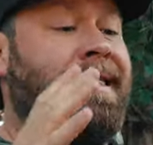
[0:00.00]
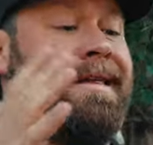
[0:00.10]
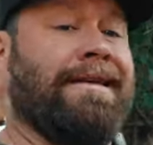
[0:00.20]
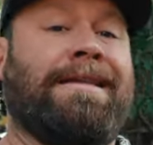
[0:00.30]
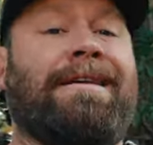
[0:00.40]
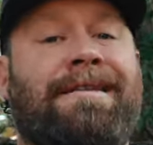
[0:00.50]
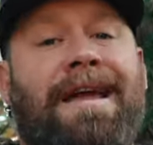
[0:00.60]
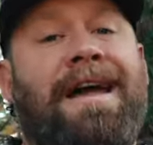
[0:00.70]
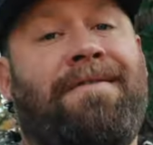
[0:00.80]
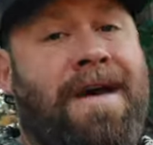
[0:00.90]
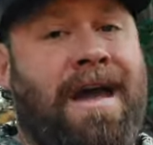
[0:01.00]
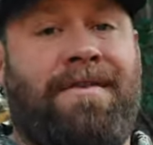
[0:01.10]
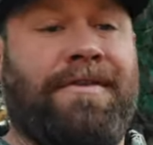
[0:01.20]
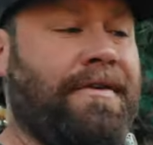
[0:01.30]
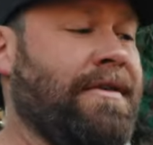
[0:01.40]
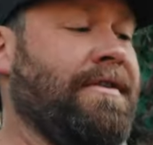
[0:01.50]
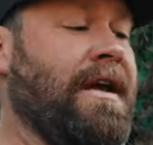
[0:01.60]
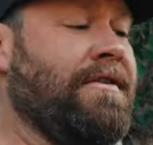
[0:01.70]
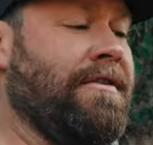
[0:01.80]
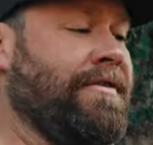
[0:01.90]
This doesn't have that. So this
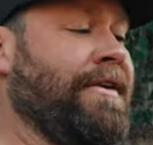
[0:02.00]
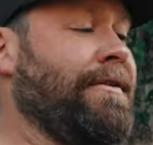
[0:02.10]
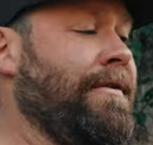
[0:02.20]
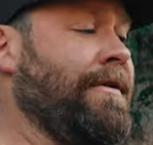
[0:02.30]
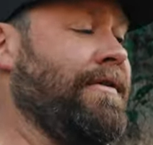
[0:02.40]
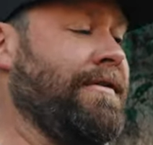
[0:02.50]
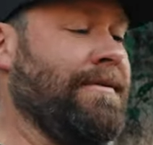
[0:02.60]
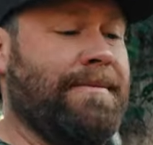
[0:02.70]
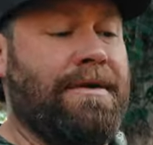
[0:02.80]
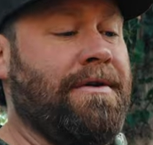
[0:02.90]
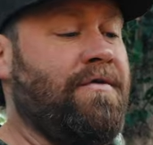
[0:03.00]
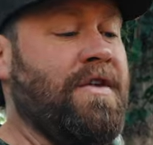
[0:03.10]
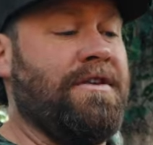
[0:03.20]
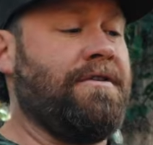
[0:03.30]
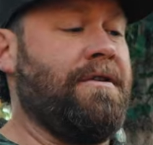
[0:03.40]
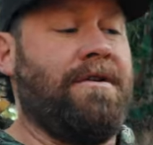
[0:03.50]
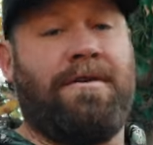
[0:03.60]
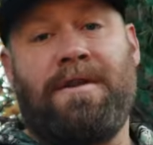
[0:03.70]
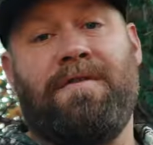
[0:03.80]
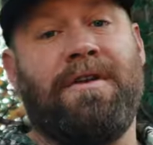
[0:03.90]
has a shutterless nuke feature. You
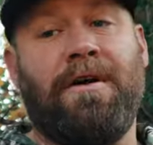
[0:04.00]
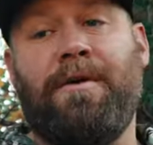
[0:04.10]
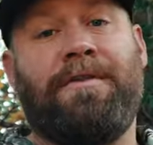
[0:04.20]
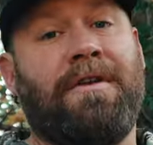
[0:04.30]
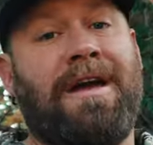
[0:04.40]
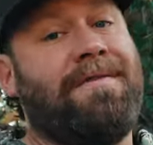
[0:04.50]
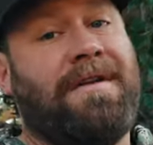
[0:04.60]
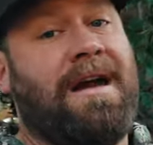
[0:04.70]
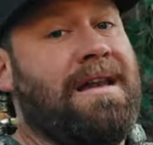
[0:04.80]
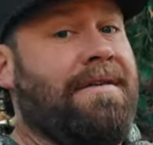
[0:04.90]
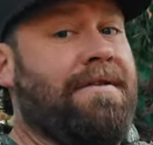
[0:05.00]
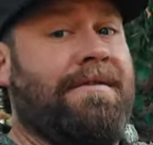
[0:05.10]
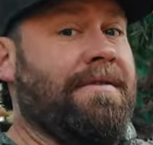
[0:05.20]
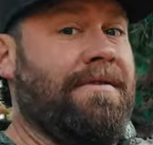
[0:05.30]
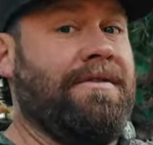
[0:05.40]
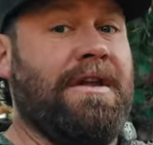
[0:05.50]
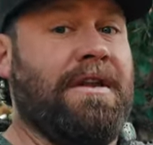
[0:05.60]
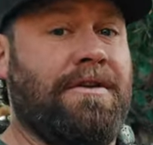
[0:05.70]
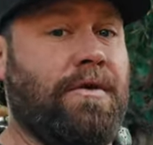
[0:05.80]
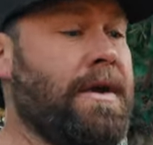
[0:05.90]
don't even notice it. I've I never even have seen
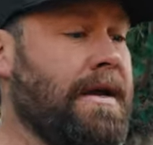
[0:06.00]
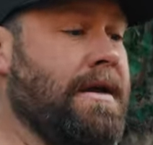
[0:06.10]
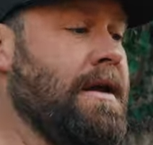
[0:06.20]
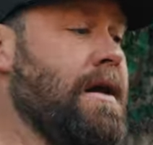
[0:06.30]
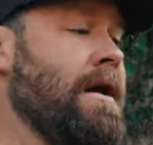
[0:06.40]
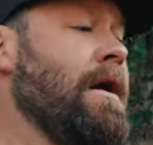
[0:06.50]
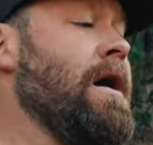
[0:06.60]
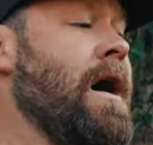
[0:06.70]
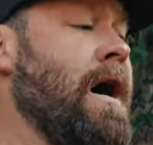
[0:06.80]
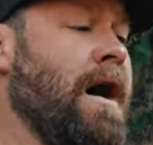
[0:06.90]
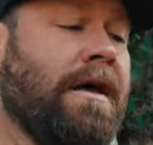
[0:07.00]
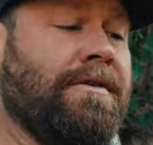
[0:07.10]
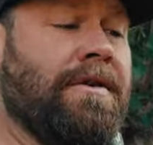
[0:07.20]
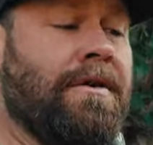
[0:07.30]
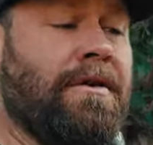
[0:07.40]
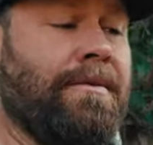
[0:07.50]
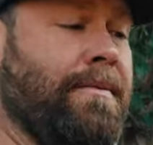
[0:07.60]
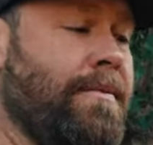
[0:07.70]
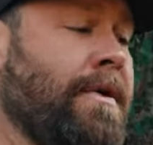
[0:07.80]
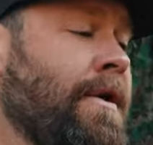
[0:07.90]
it do it. Uh, so
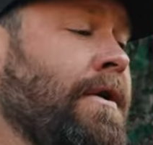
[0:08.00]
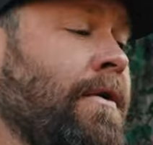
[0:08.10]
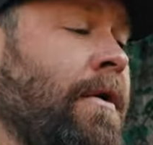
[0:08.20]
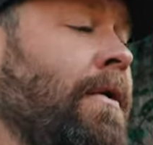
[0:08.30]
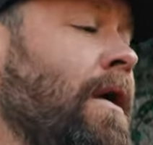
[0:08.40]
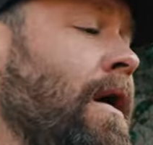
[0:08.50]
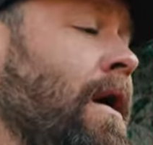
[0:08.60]
really cool.